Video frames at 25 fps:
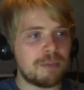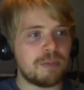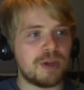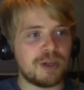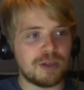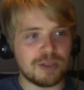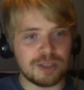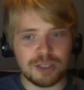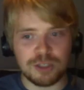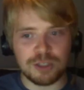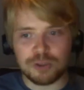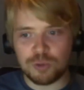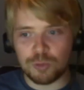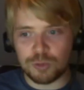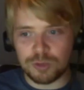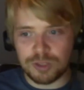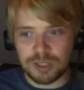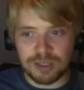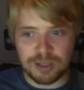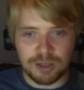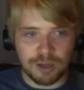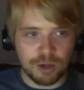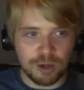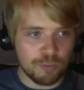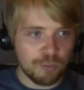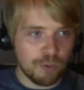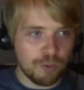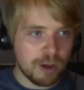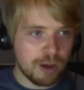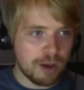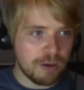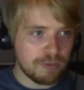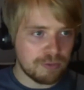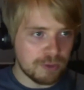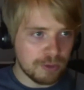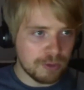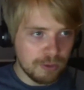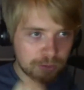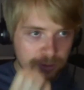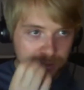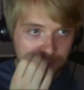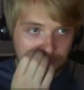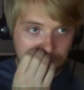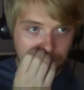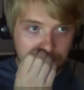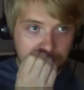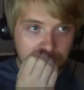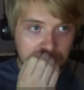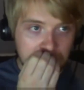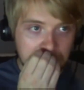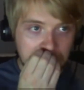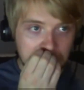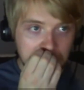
because it just sort of didn't go right after lockdown, did it?